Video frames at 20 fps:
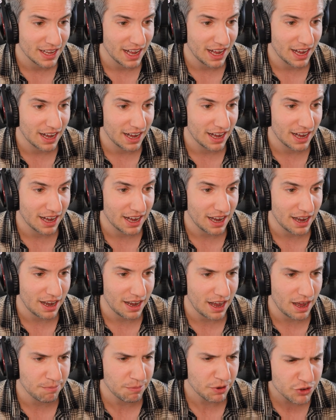
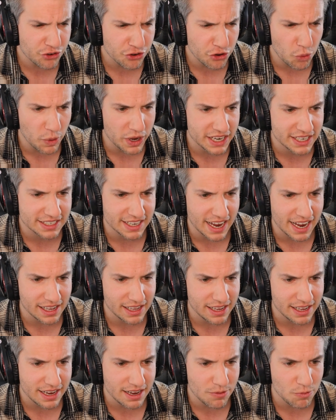I'm not sure what
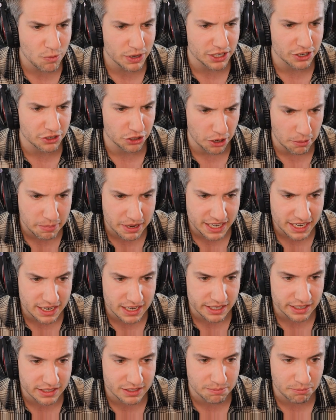the topic
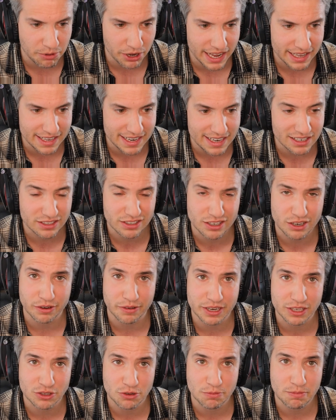is, but I think it's
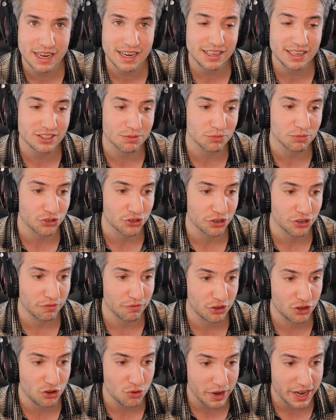going to be some sort of
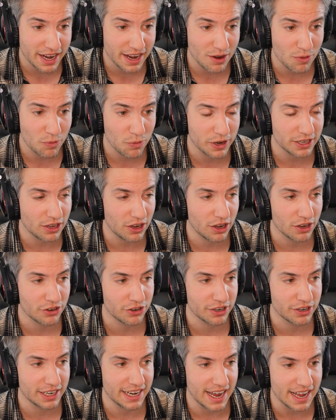Q&A with
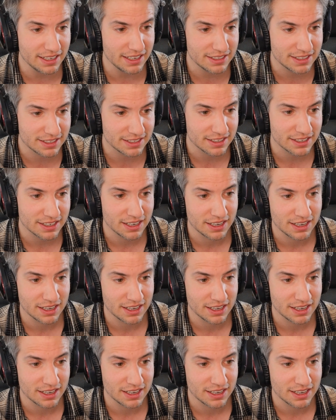other guests.